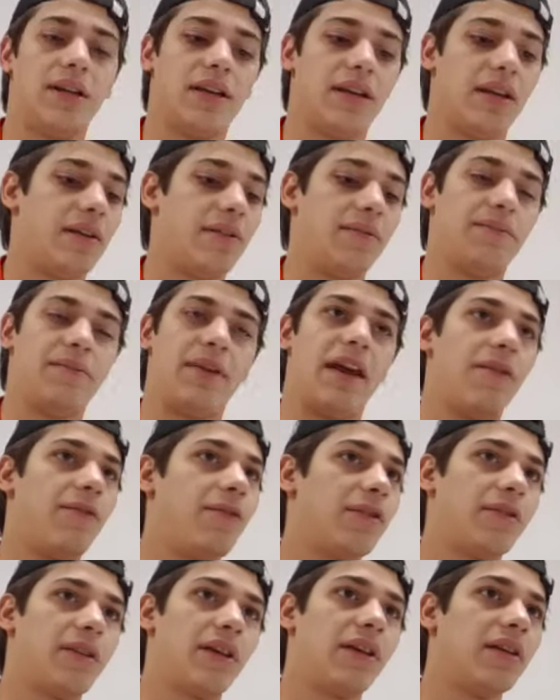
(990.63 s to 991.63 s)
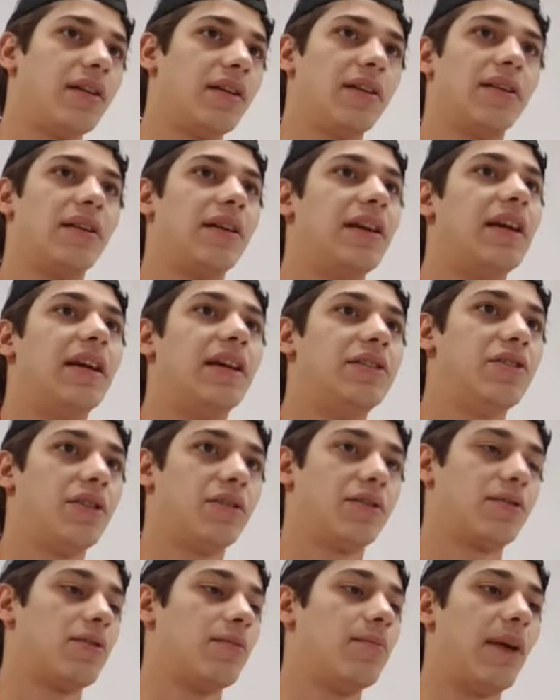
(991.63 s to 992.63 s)
everything
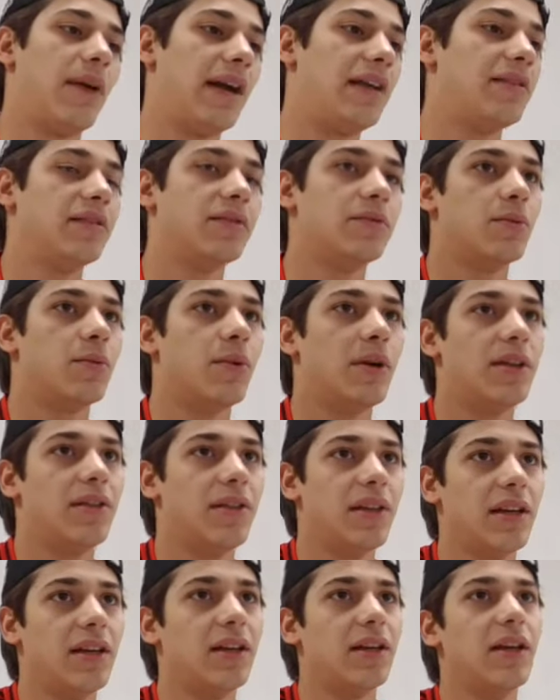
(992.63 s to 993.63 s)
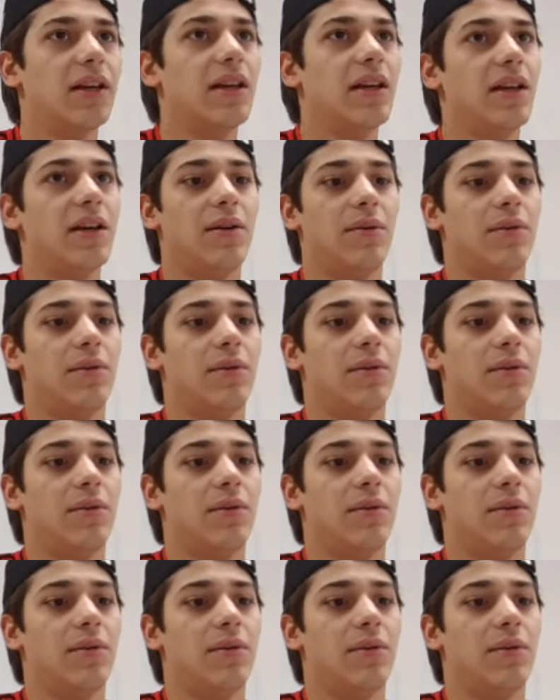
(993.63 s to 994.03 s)
just combined into one thing.